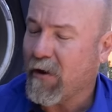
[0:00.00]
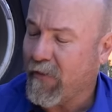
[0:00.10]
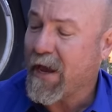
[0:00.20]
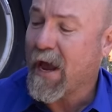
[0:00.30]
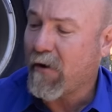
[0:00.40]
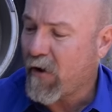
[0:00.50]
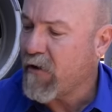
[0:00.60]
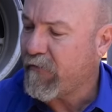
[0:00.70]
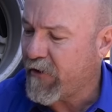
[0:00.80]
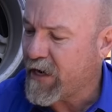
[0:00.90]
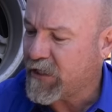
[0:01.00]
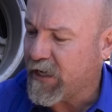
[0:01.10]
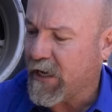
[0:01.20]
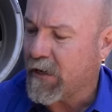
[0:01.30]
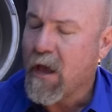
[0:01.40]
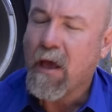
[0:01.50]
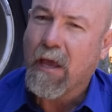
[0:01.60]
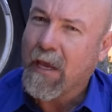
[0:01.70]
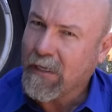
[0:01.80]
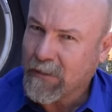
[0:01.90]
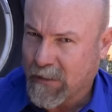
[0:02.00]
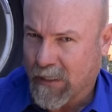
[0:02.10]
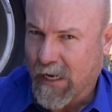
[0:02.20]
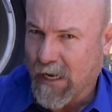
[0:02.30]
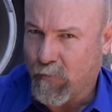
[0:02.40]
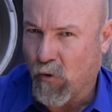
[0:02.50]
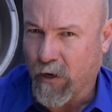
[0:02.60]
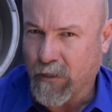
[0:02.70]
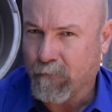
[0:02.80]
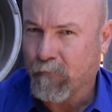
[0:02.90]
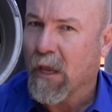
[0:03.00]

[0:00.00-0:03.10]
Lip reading: and they are over-engineered. Here's the key point.